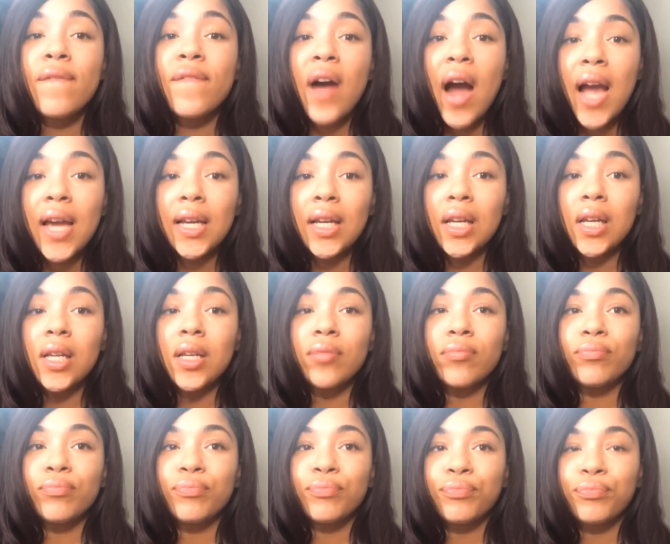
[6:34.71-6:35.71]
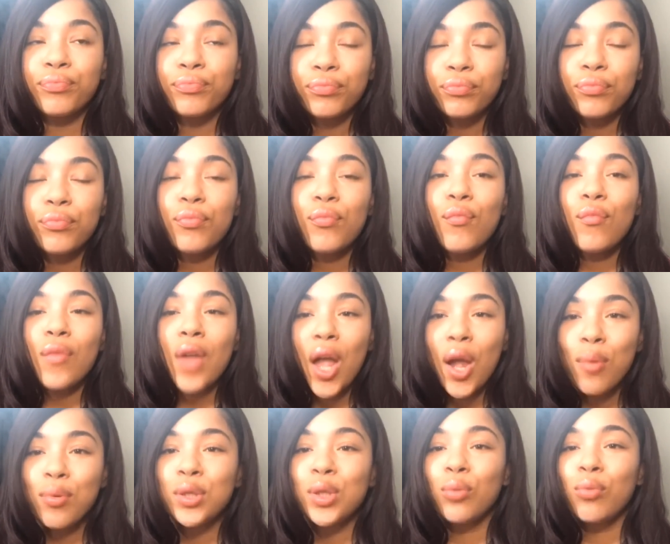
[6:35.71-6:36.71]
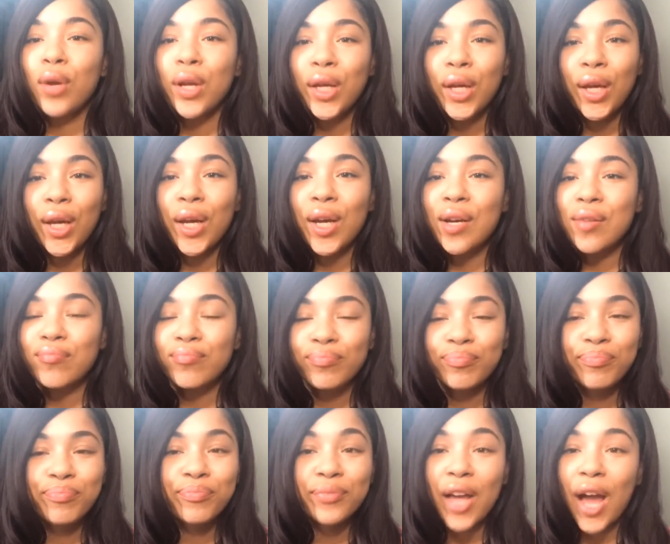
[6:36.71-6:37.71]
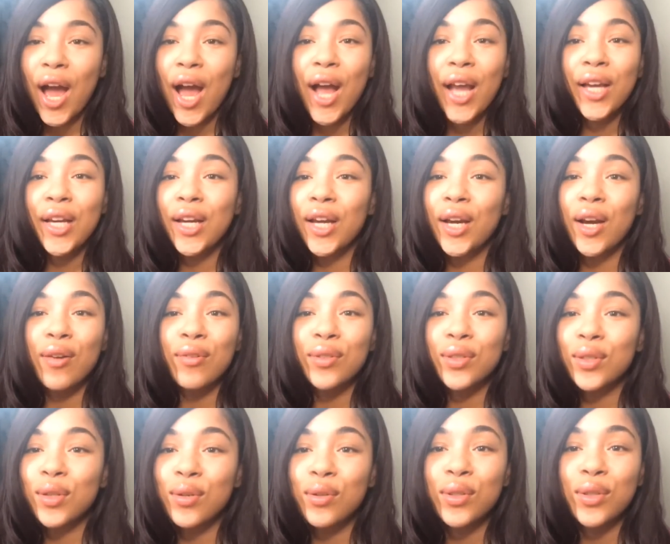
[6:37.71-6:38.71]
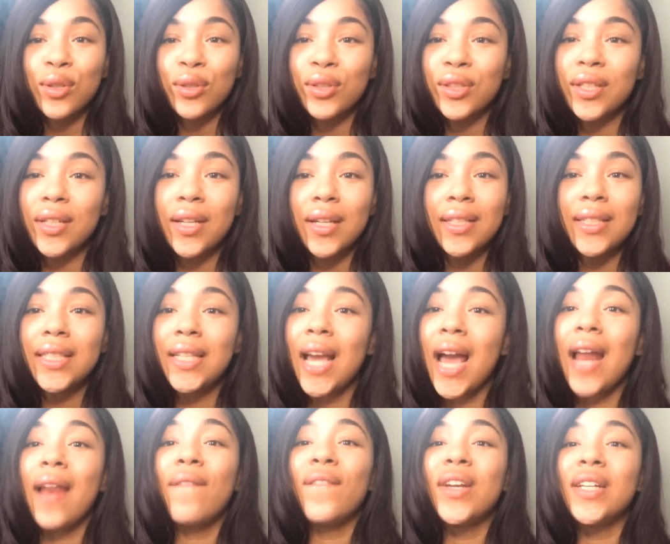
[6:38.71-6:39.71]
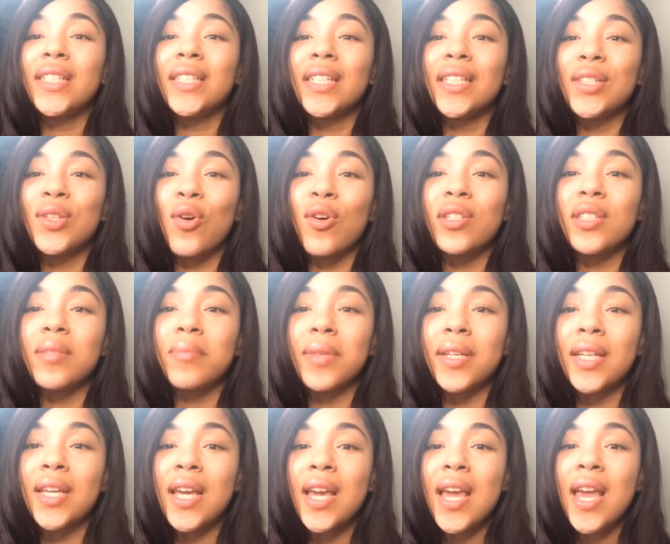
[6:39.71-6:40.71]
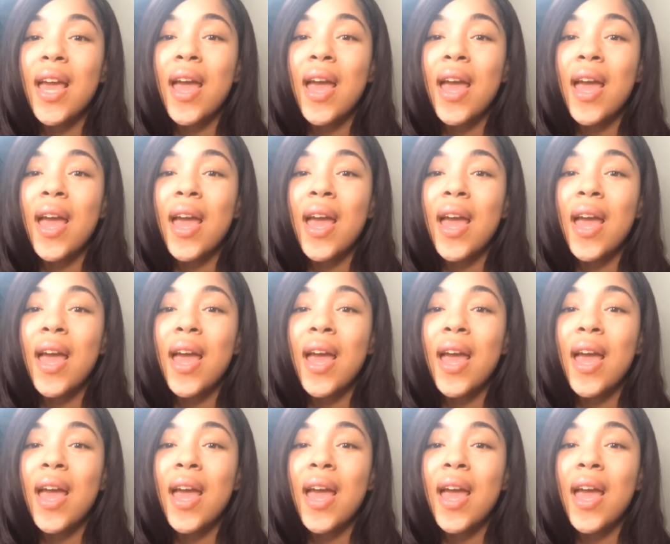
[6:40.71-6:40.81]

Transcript: Finally, it was the weekend. I couldn't go to school, so she she had eventually talked to me.